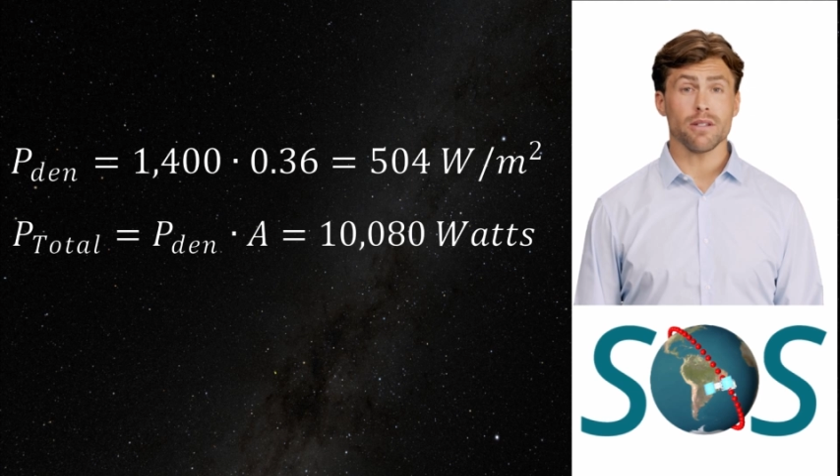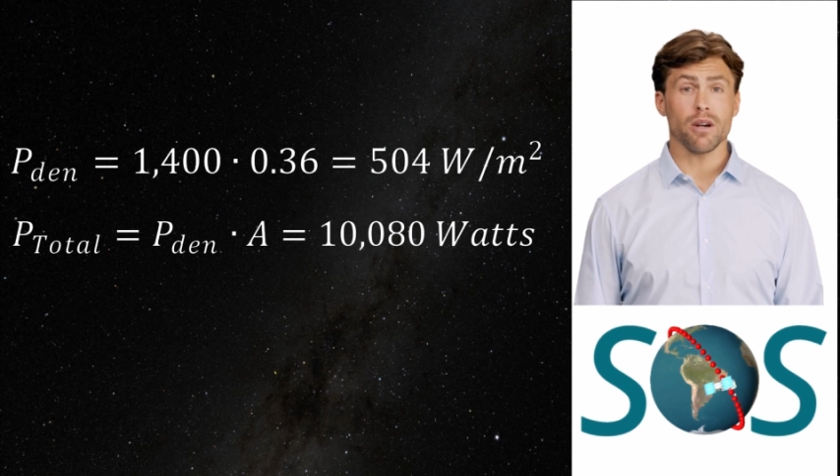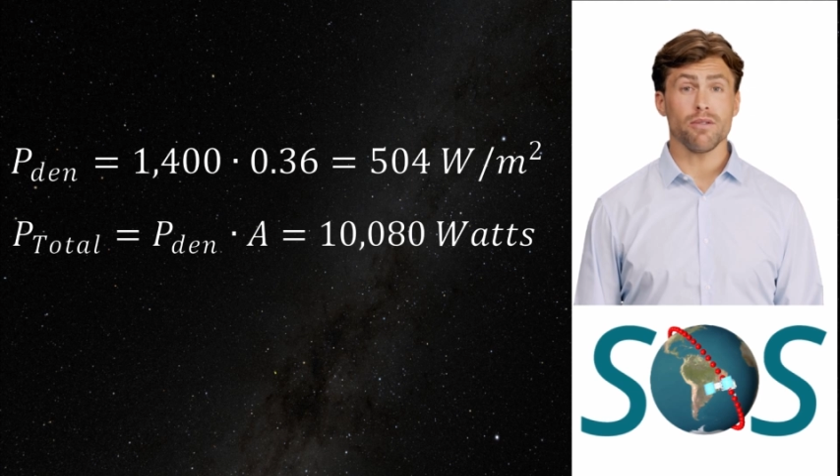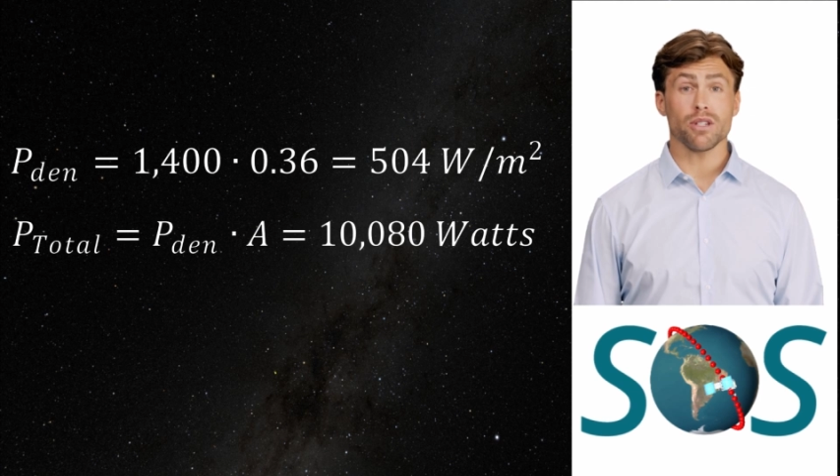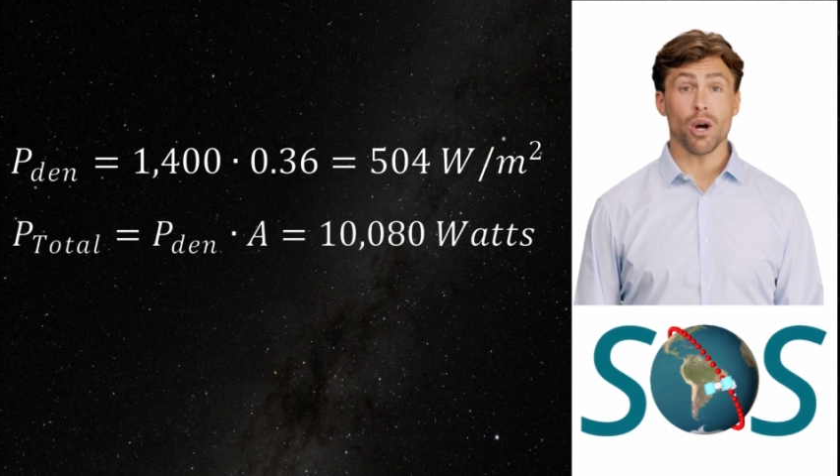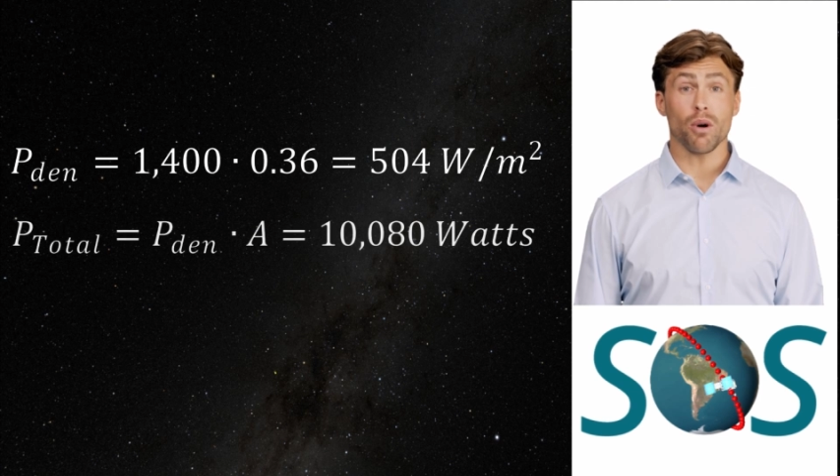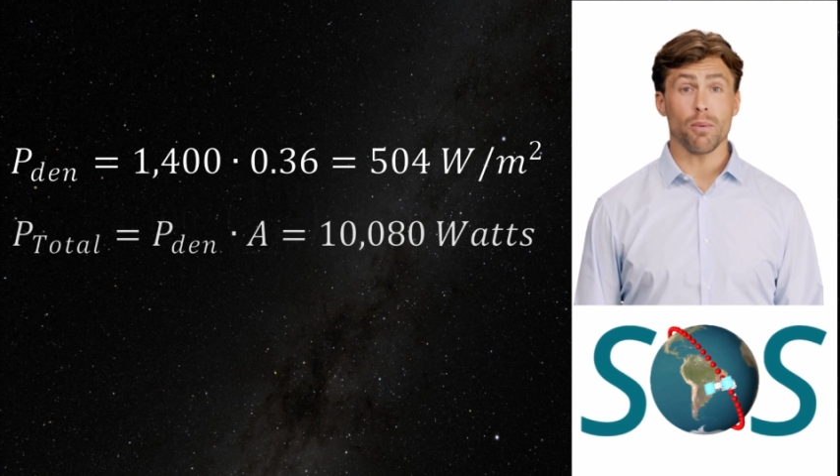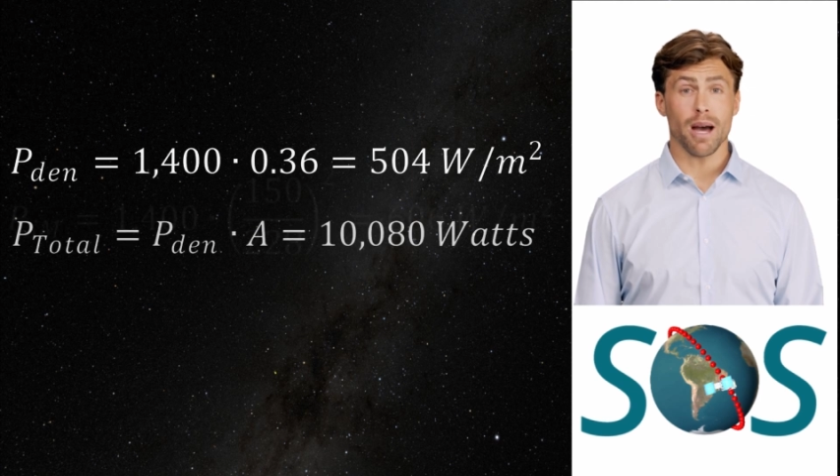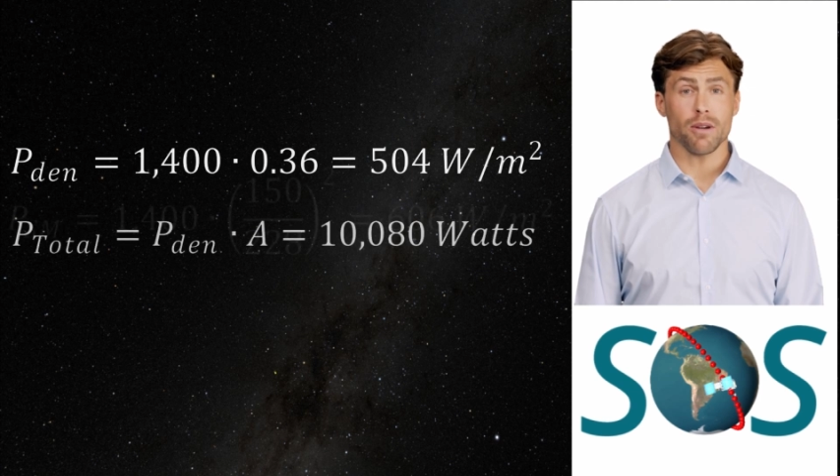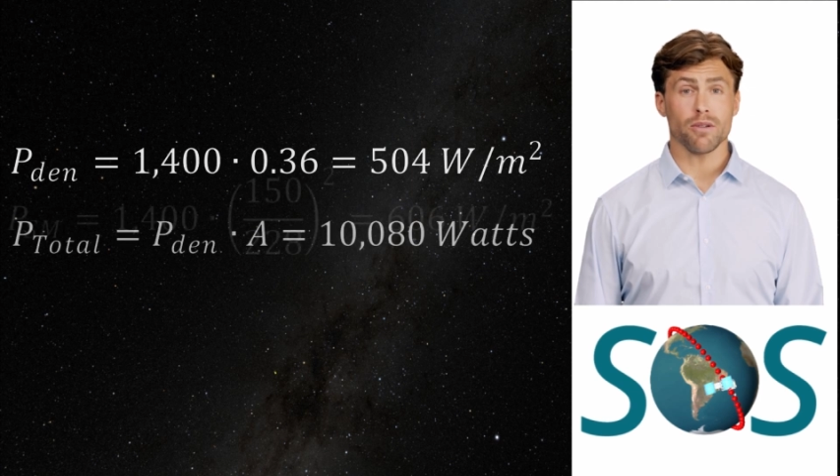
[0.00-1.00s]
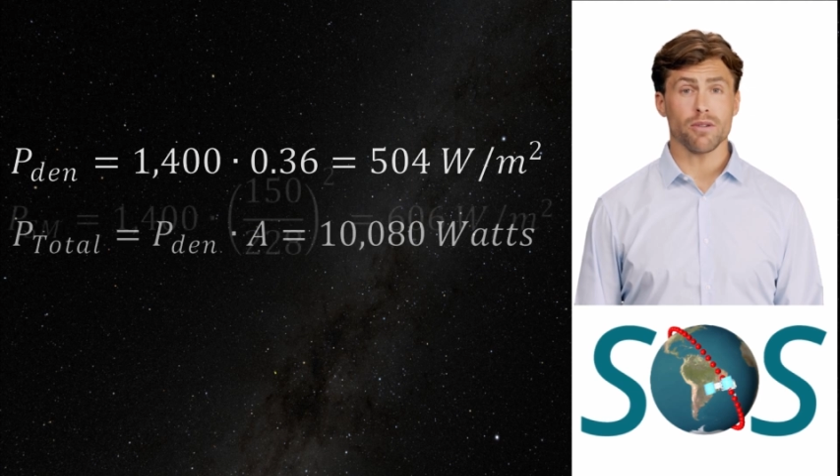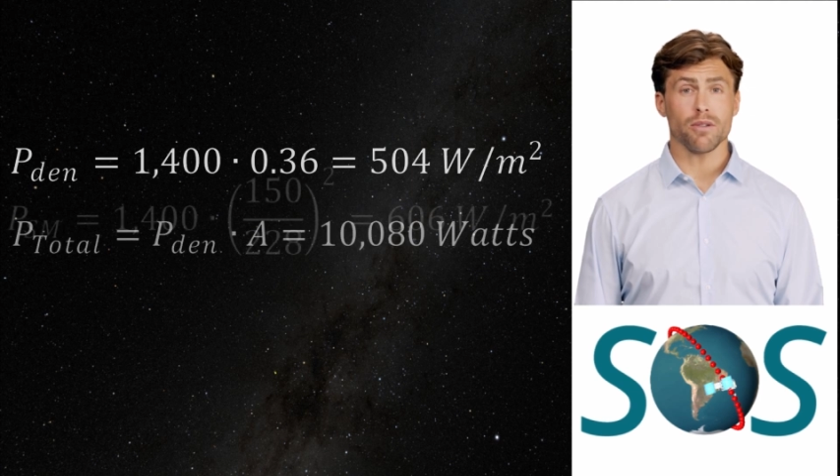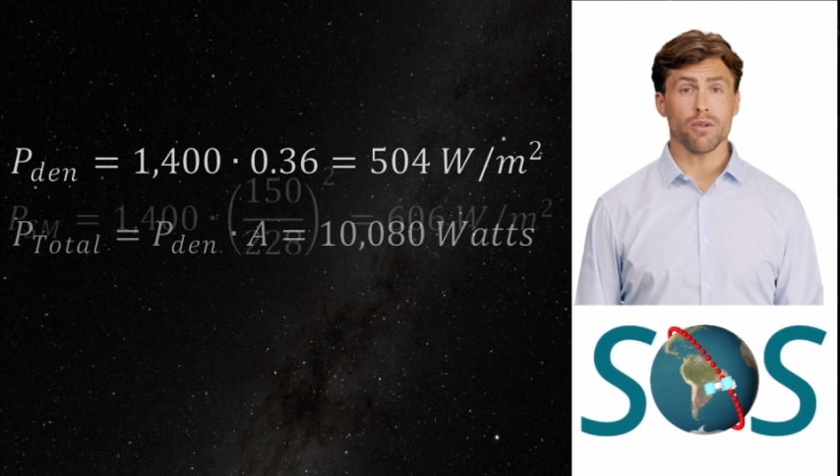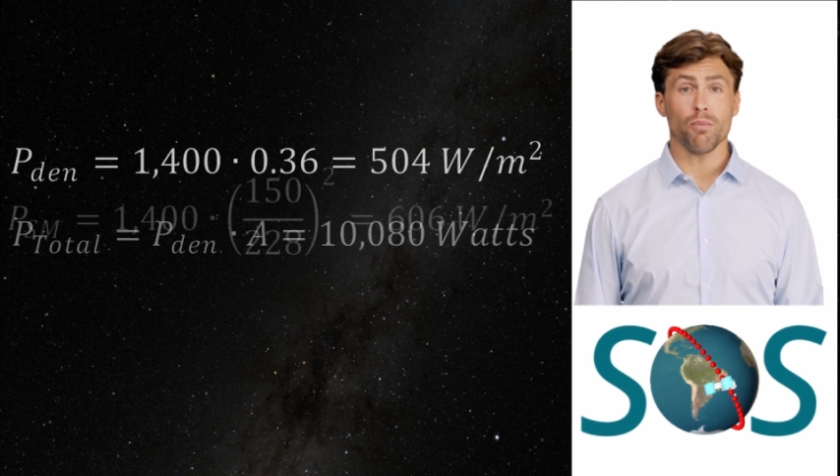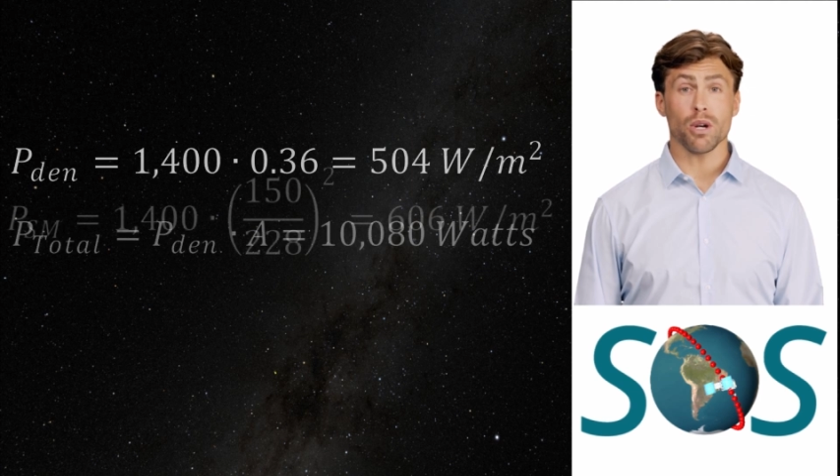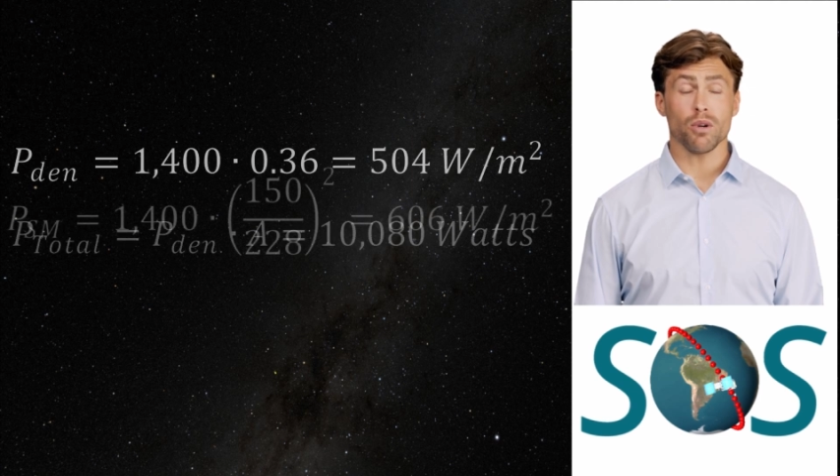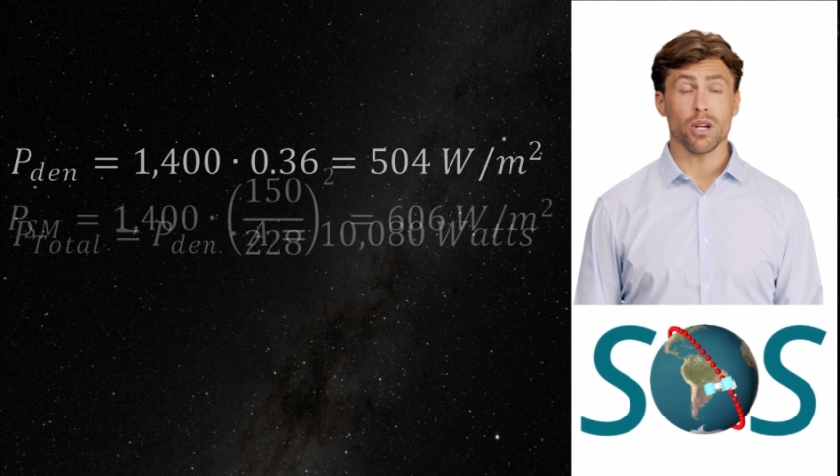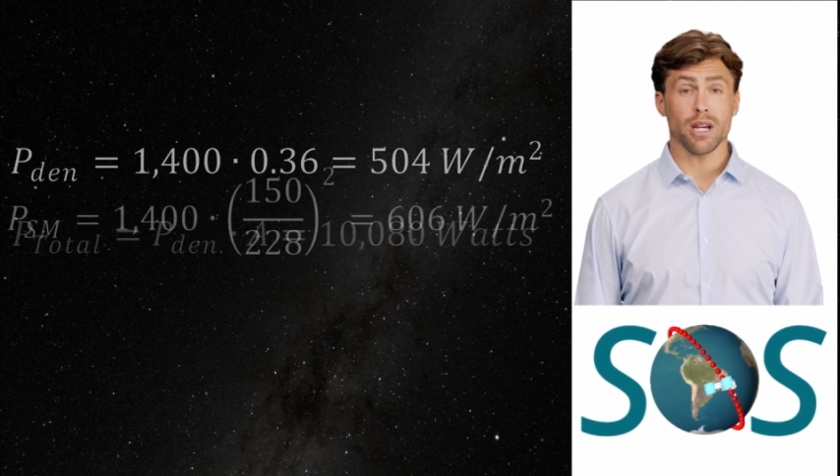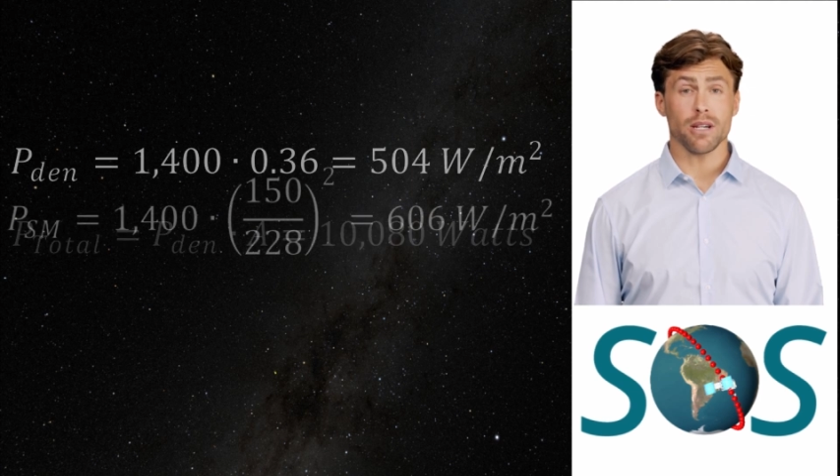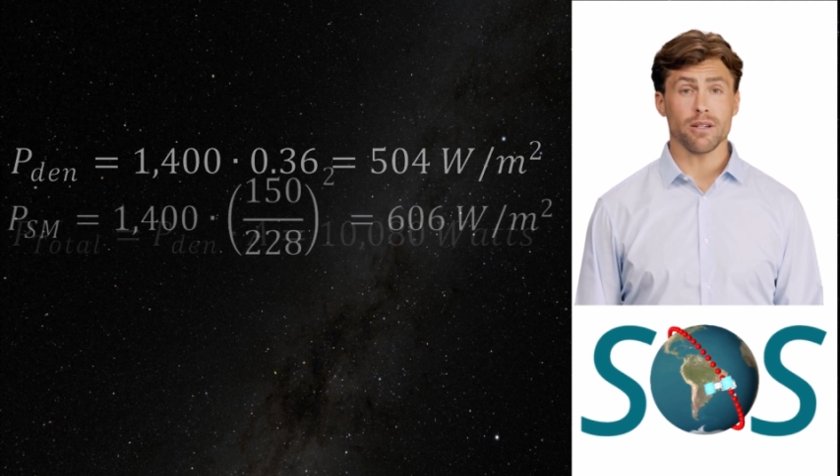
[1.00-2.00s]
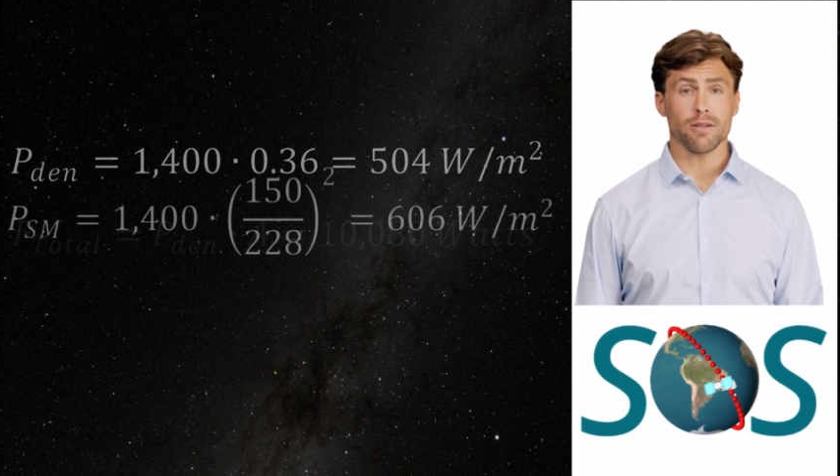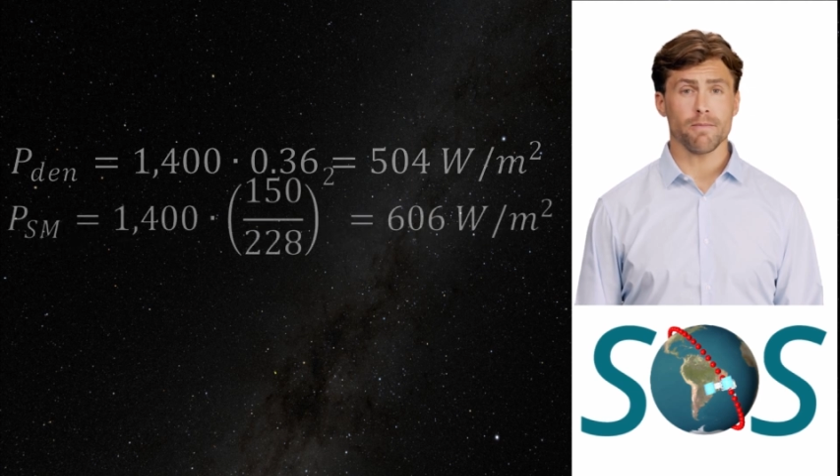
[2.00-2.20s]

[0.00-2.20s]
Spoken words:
of solar panels will you need?